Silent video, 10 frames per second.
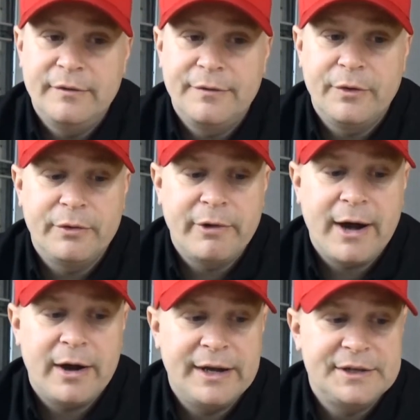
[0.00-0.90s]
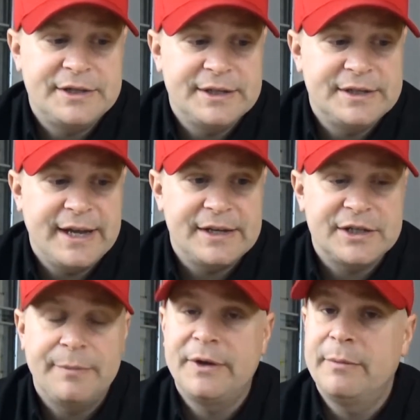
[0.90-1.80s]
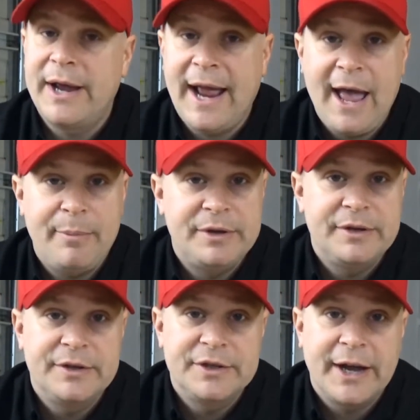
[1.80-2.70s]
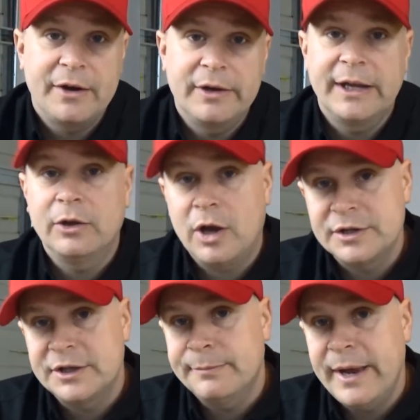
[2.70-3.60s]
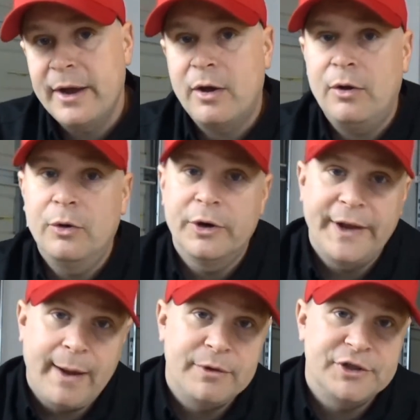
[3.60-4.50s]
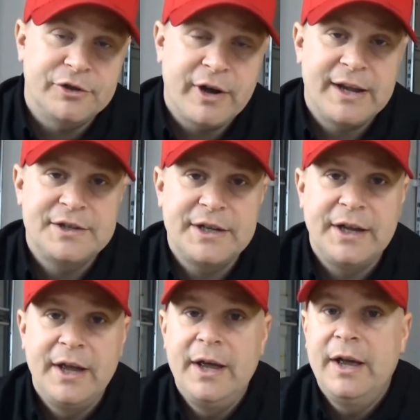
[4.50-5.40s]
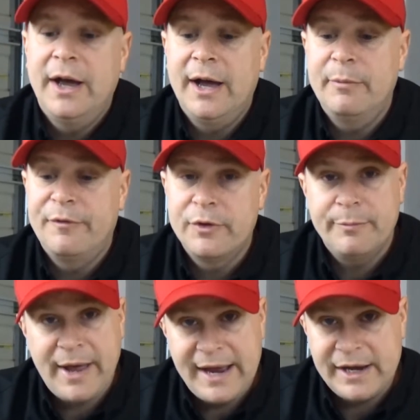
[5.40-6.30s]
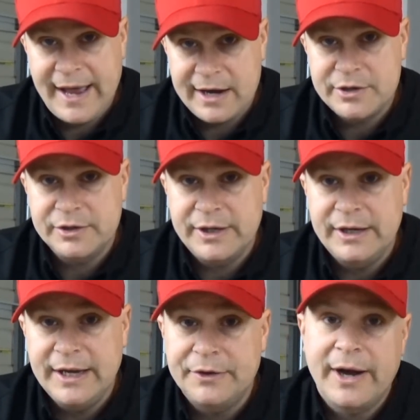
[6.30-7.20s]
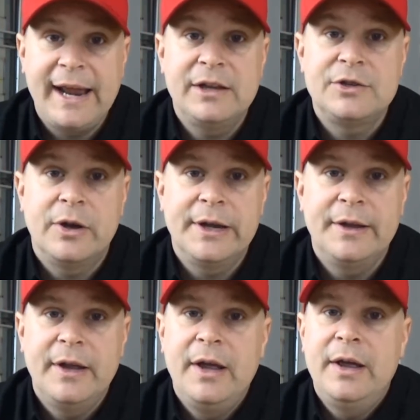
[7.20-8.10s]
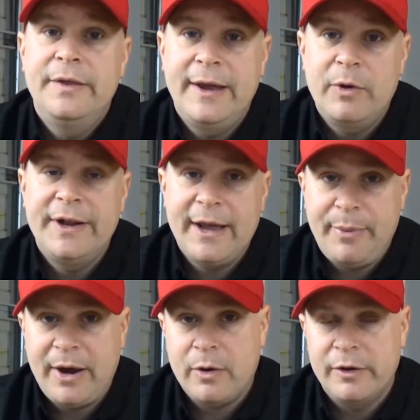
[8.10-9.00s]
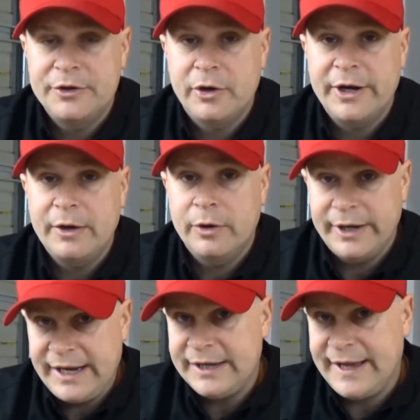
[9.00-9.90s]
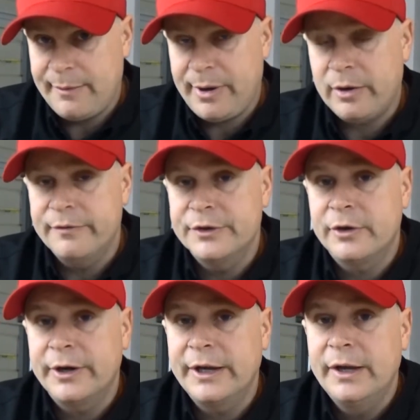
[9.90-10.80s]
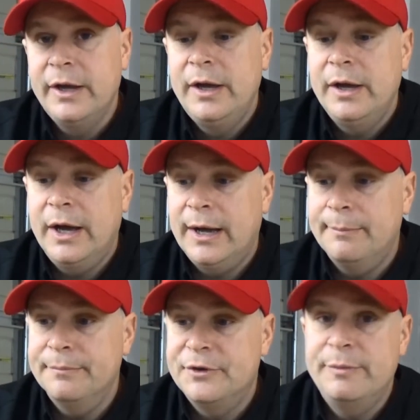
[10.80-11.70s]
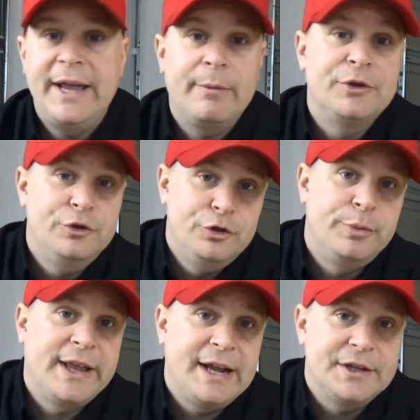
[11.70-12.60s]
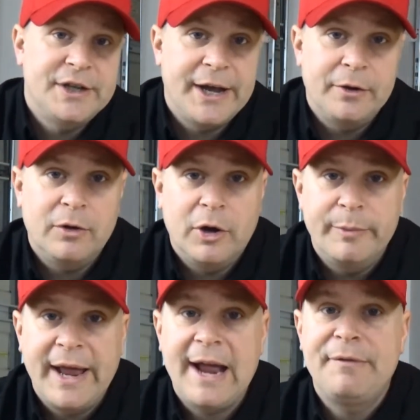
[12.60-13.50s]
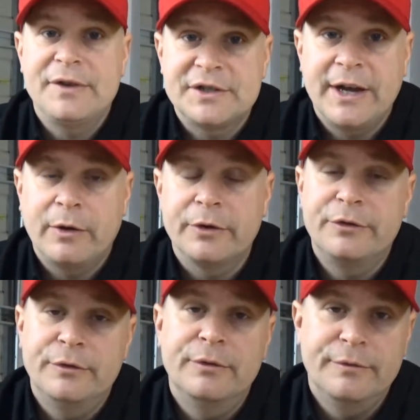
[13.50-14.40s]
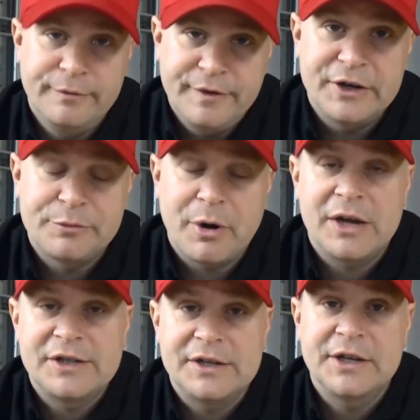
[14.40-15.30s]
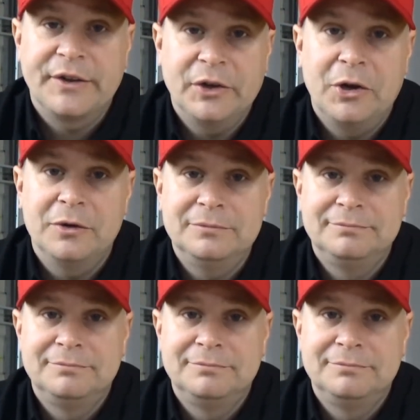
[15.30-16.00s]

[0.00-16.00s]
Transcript: for the rare instance that something might happen to the title, get lost in the mail or damaged in transit, before the bank could actually get their hands on it. They wanted that power of attorney, or needed that power of attorney, to be able to duplicate the title on behalf of the seller to finish processing the loan.